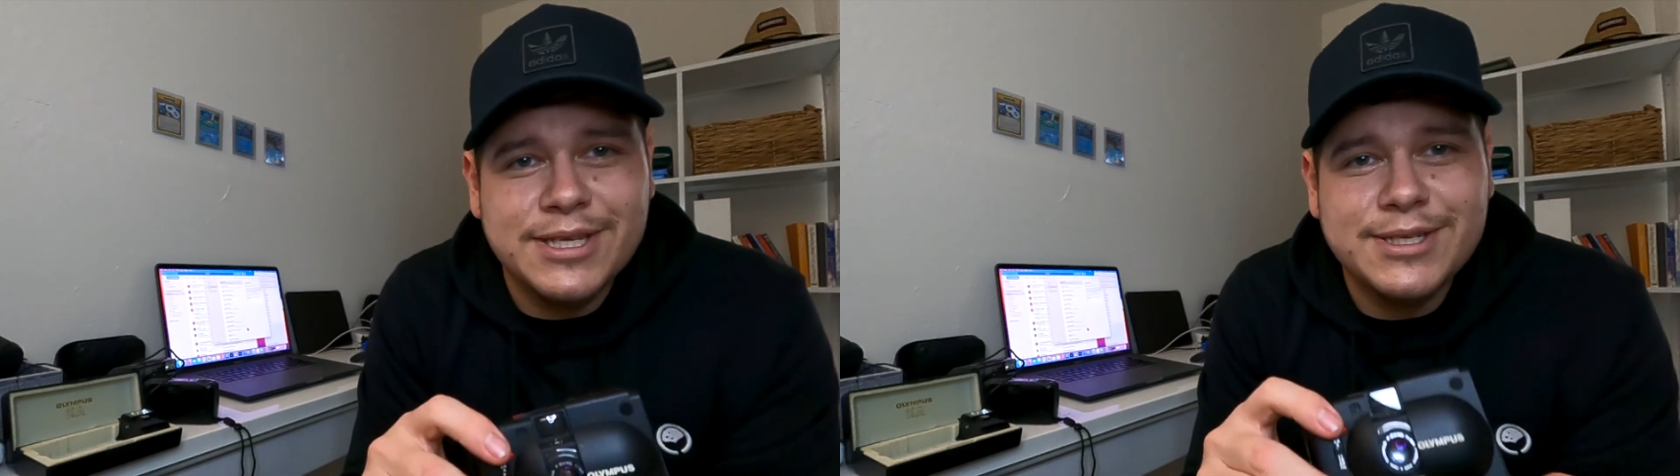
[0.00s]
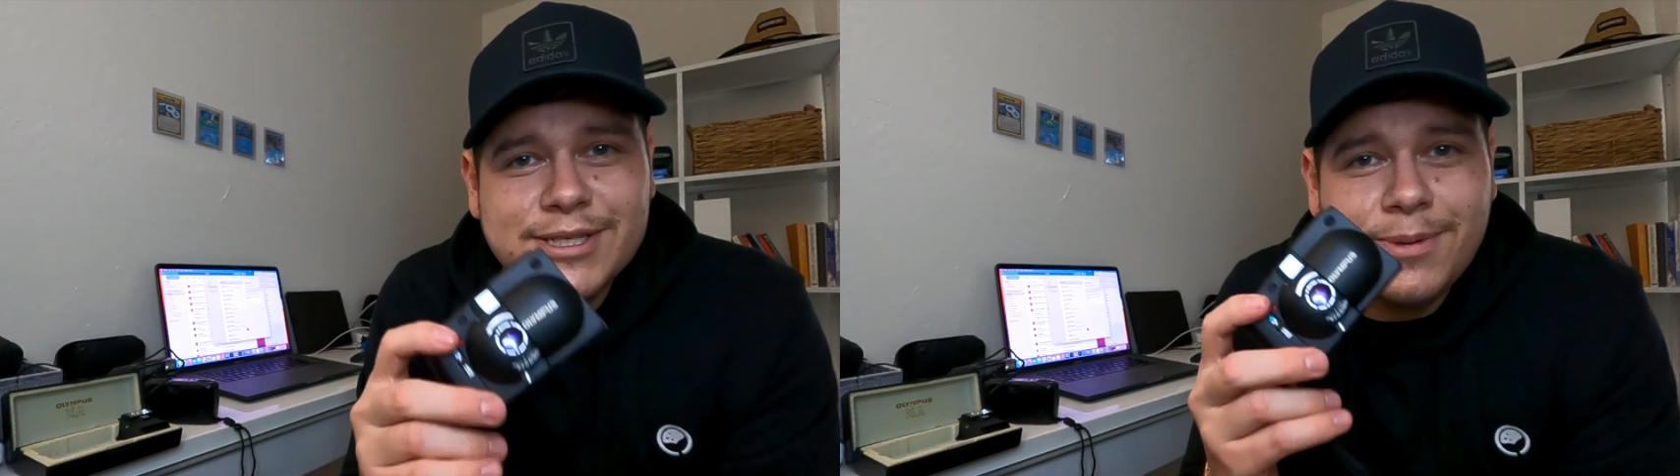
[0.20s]

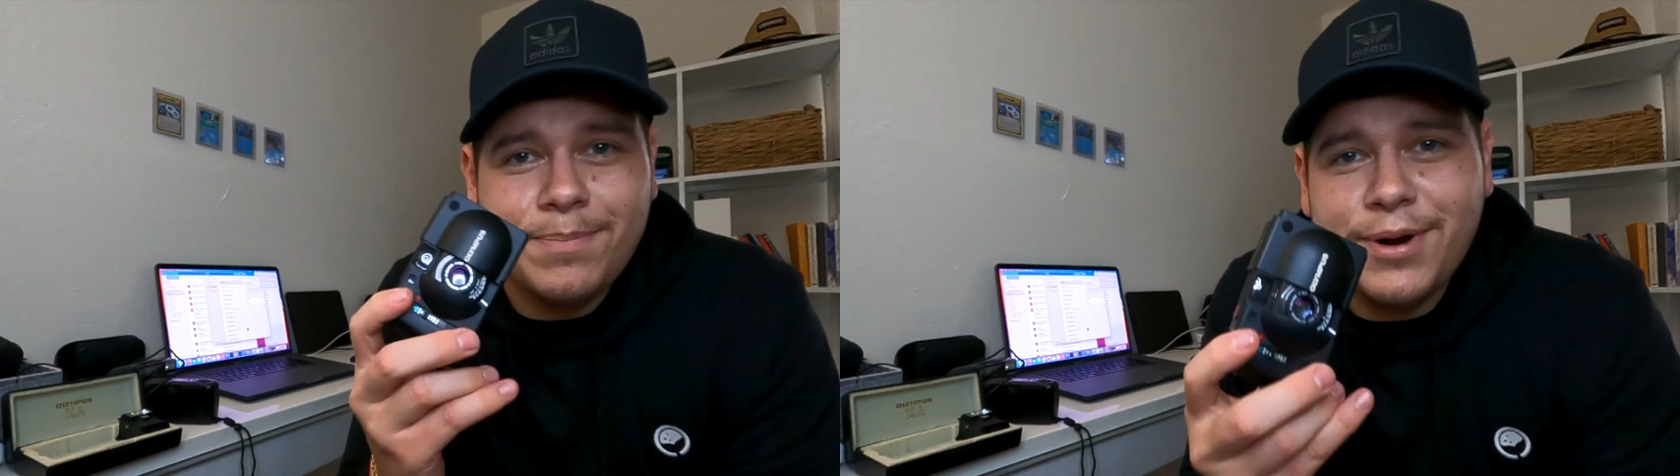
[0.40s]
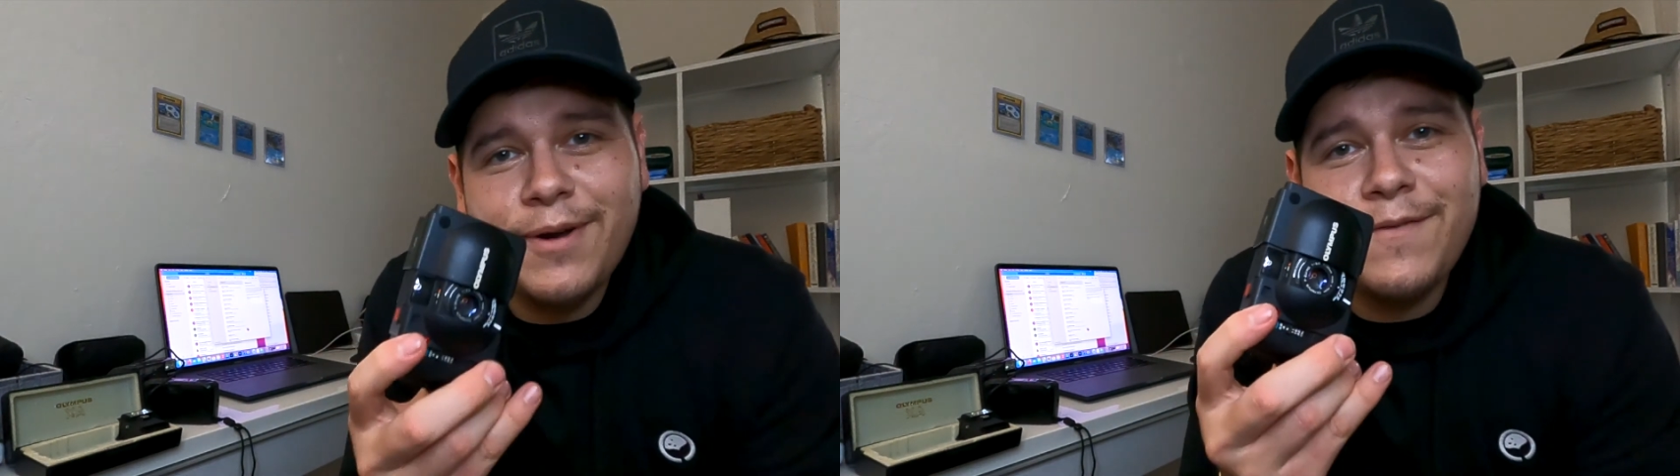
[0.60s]
This is a
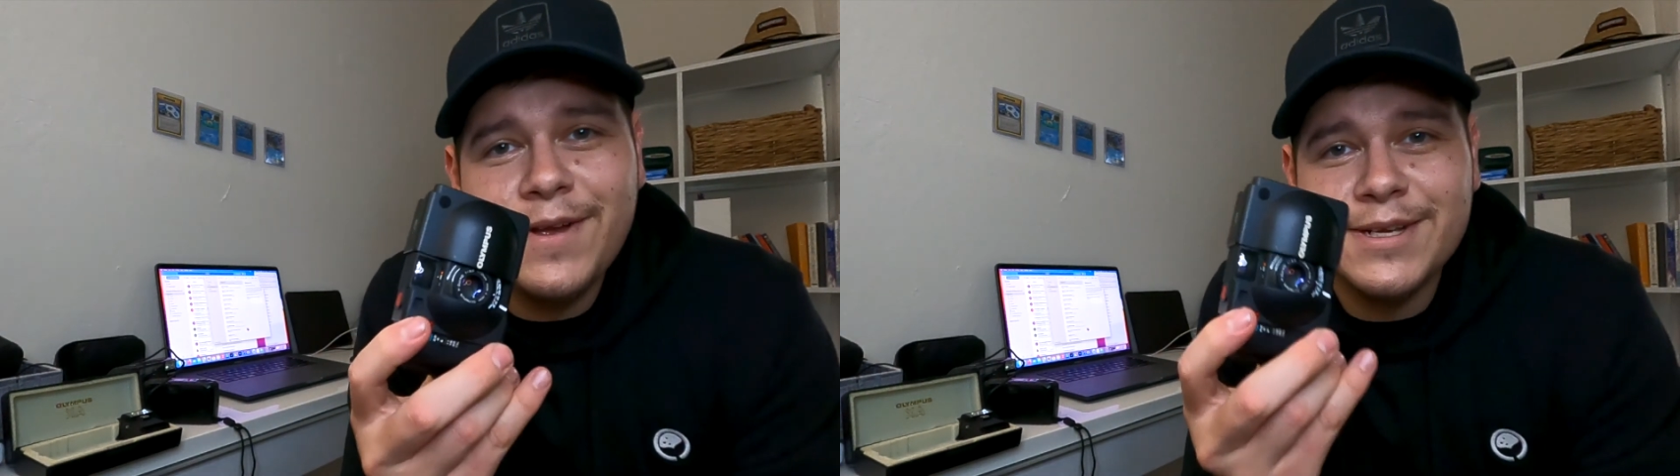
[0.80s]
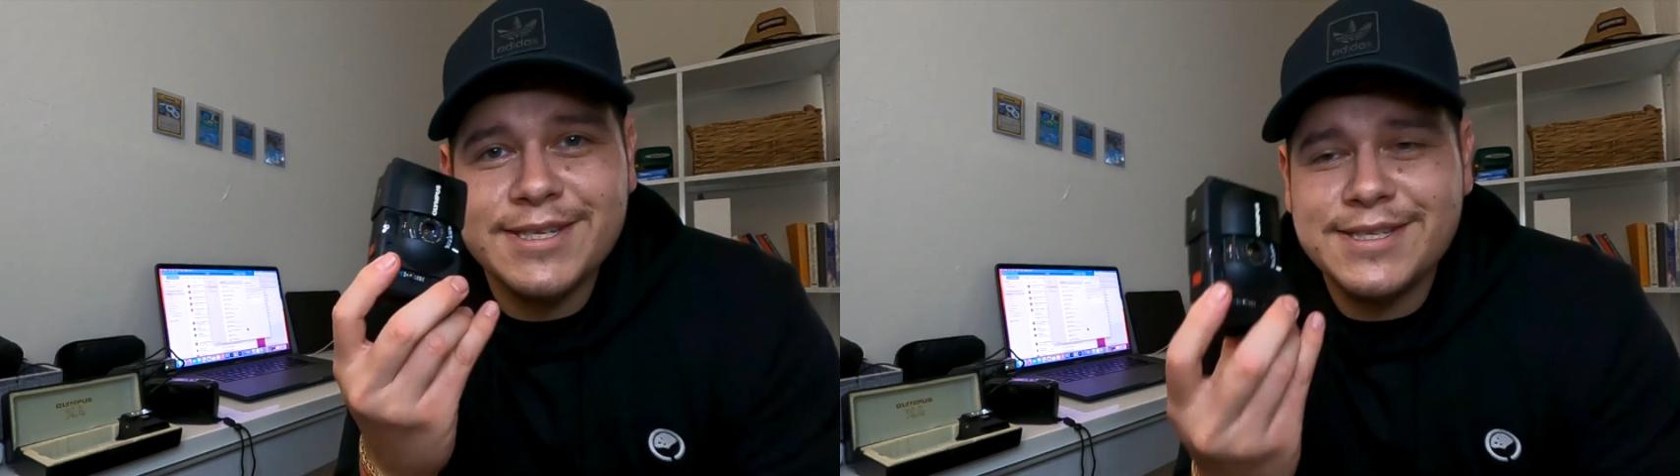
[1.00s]

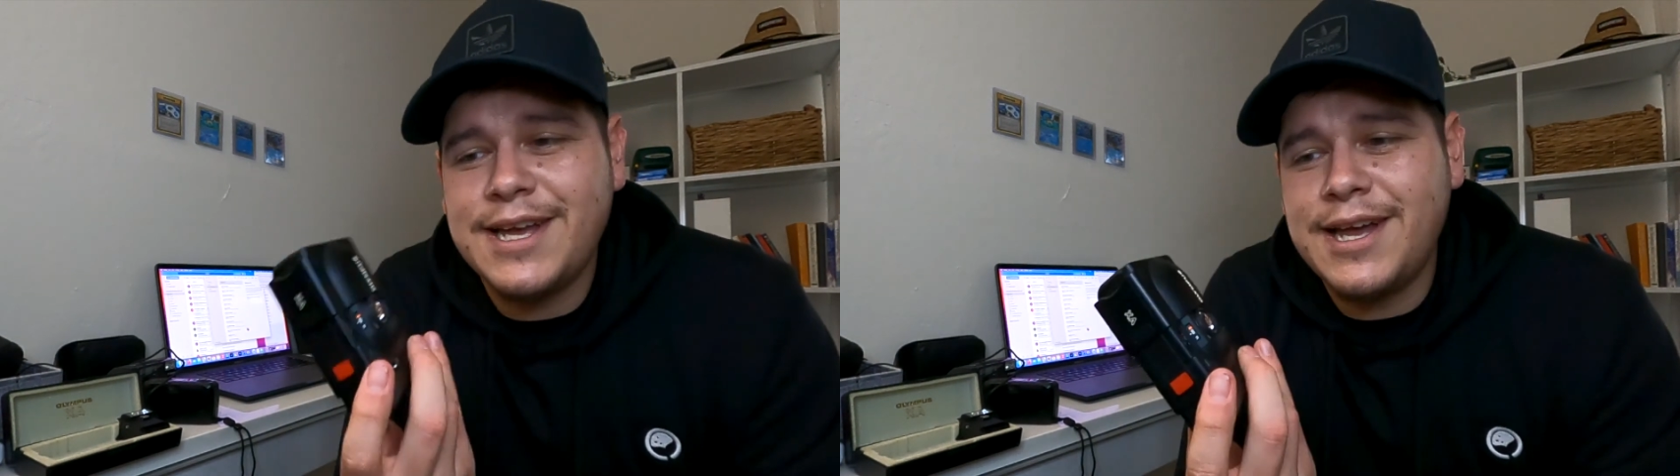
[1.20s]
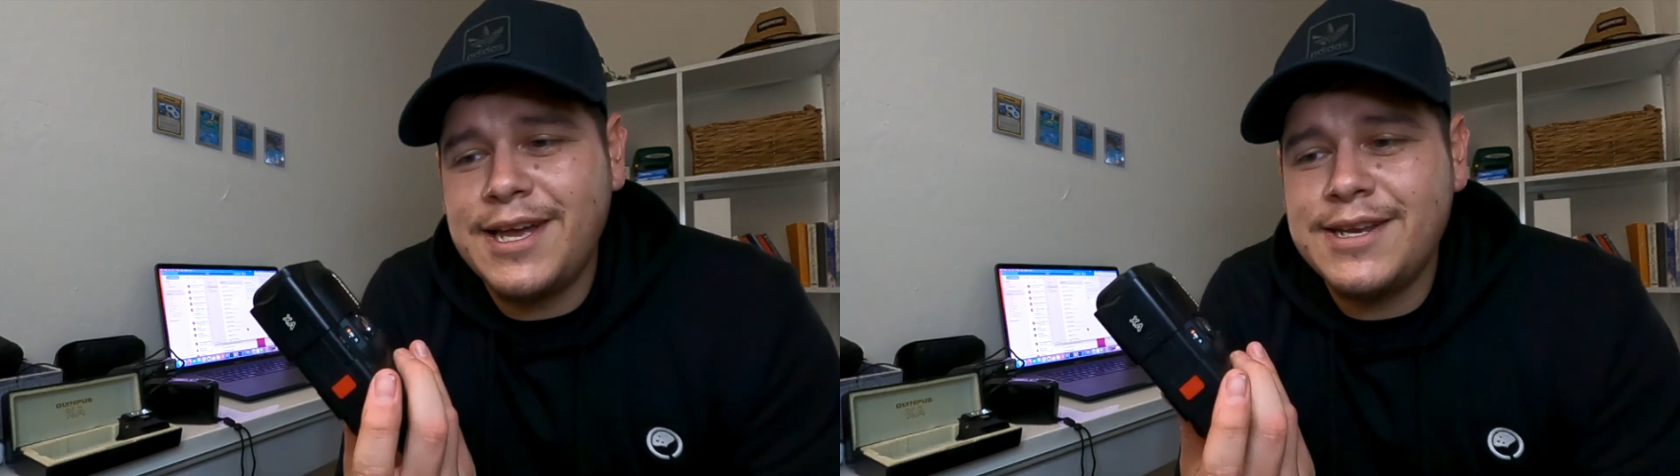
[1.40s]
perfect
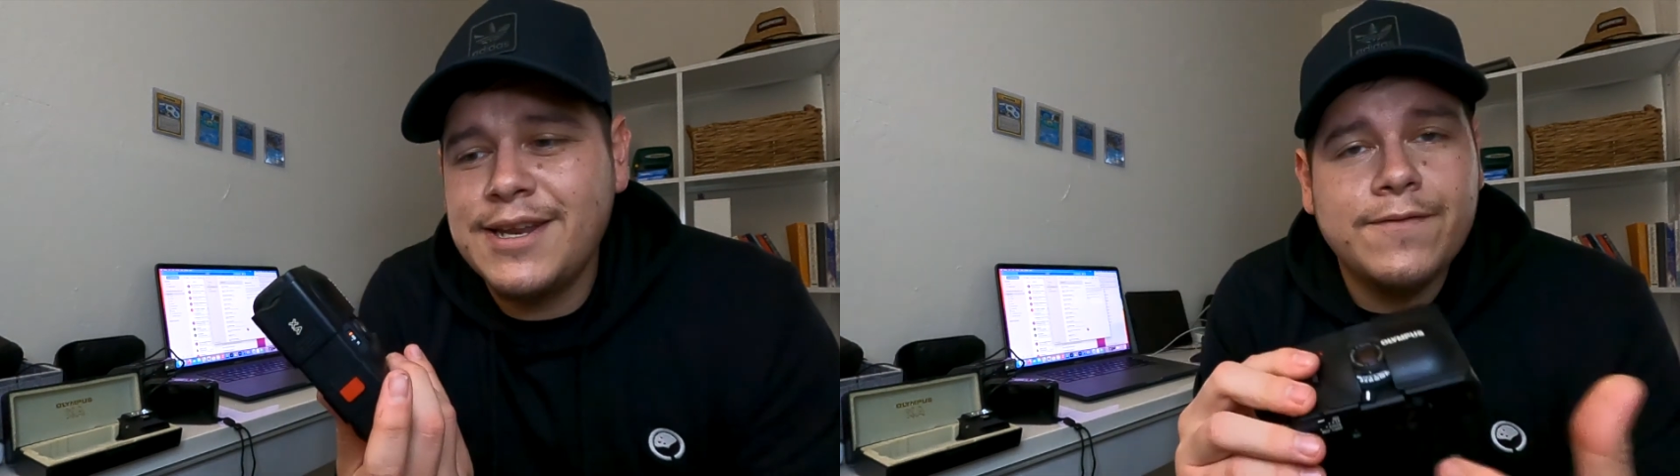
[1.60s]
design.